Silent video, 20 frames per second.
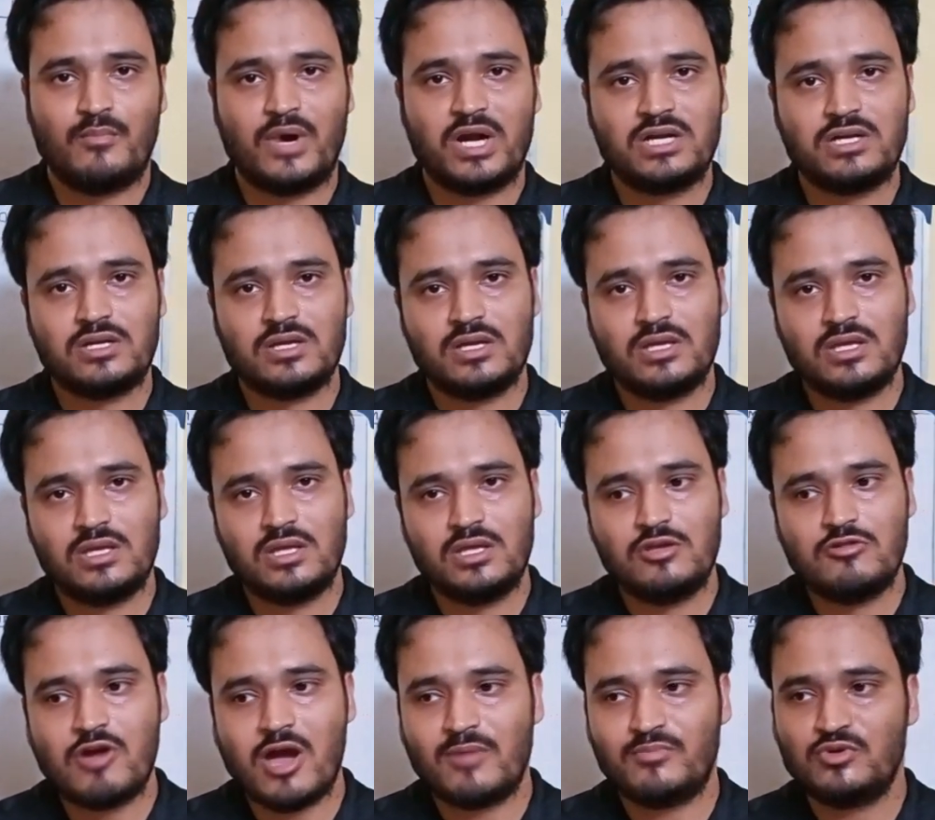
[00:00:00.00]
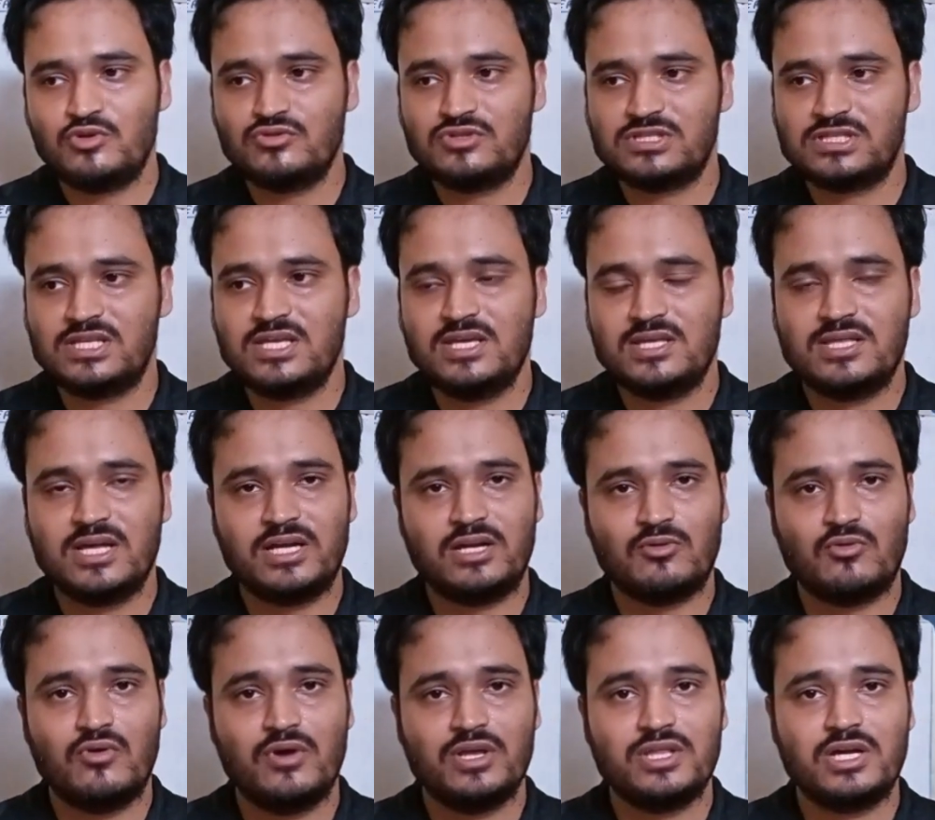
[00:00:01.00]
but you have to see
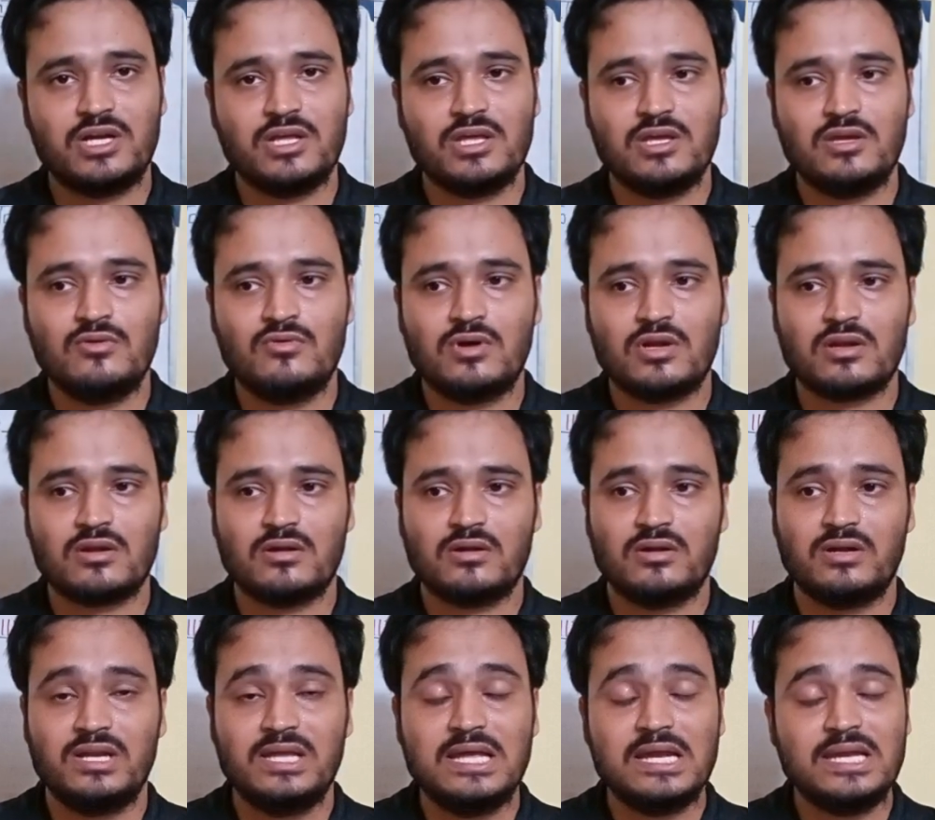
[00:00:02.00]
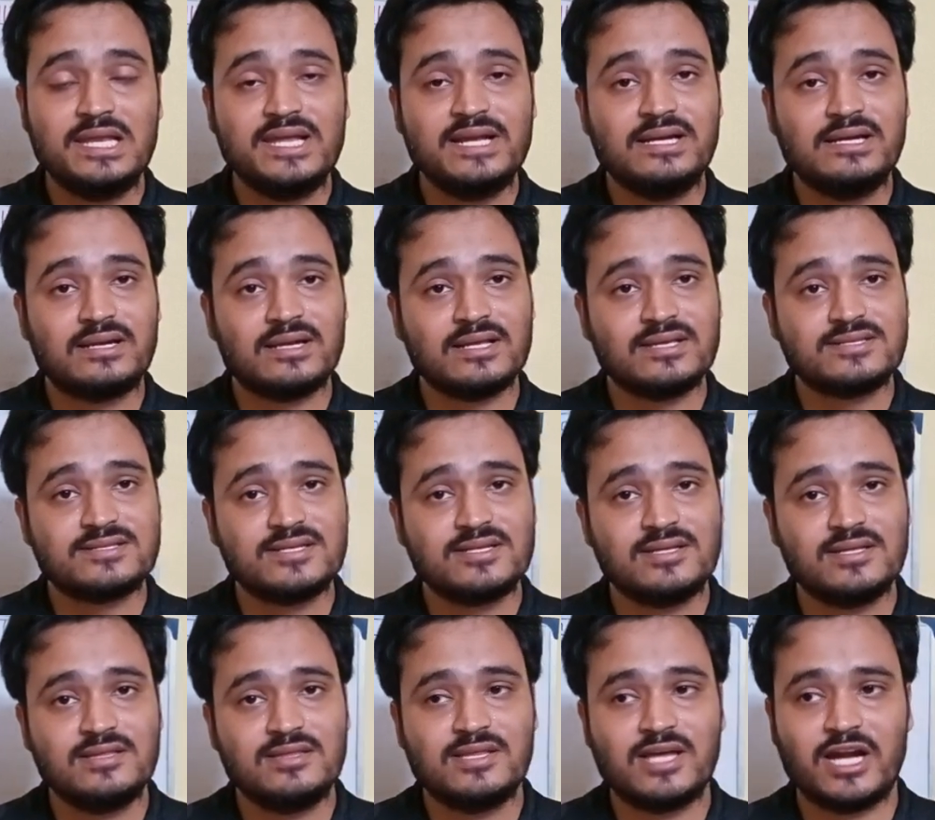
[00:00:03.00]
that whether you are really
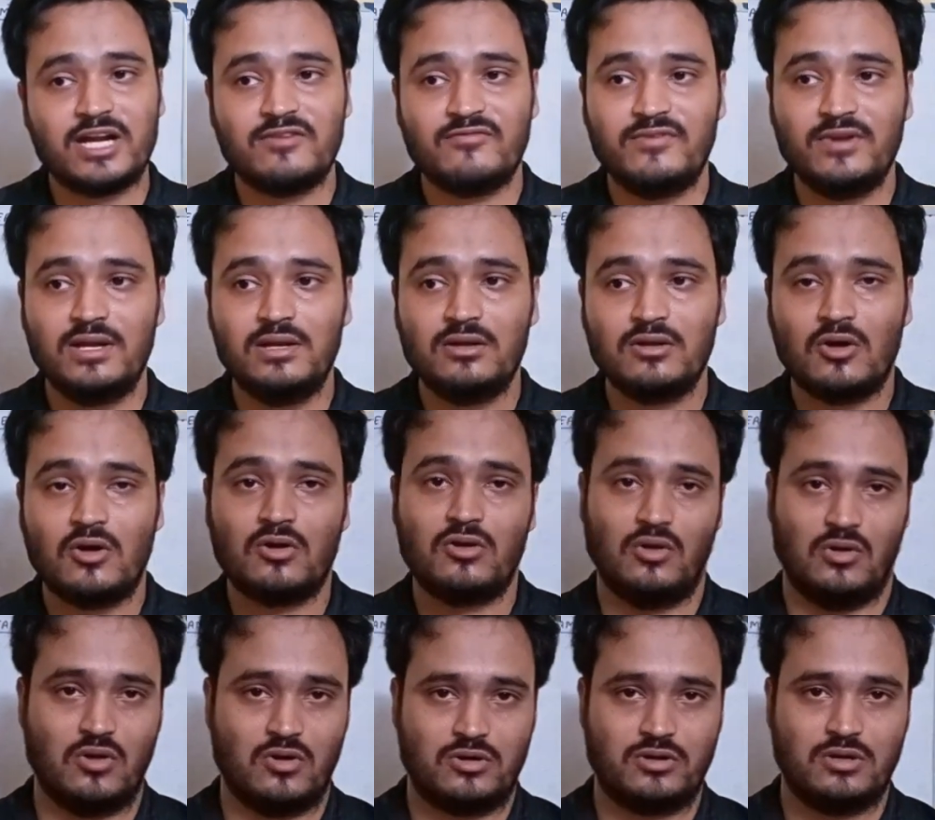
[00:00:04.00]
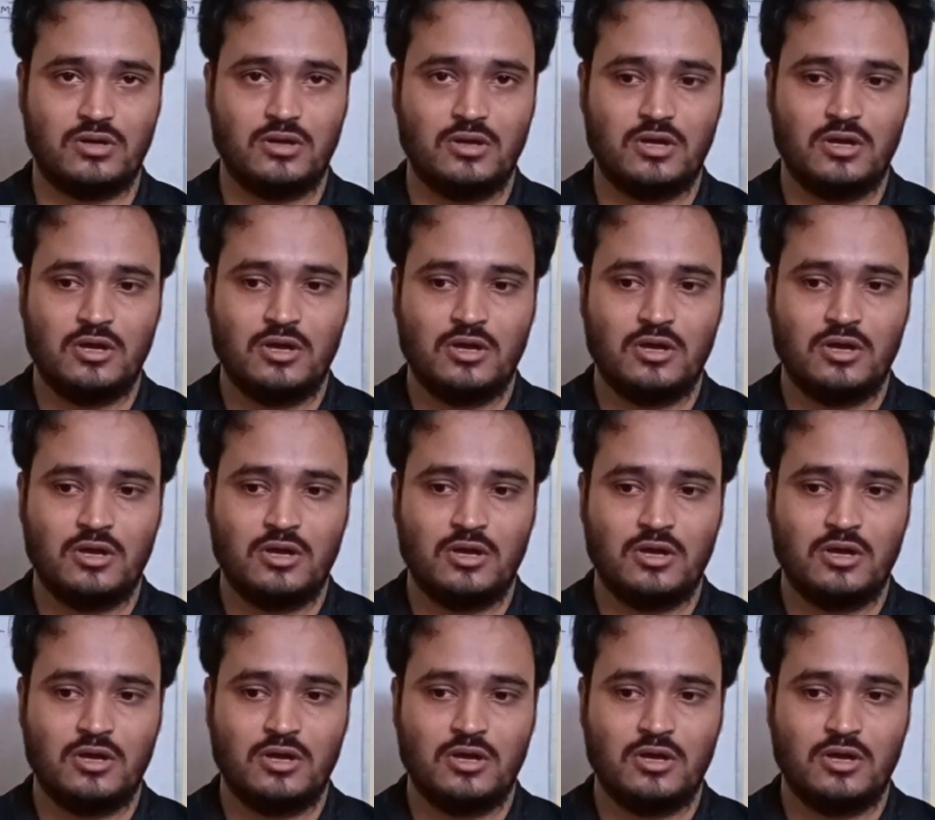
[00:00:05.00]
interested in that field or not.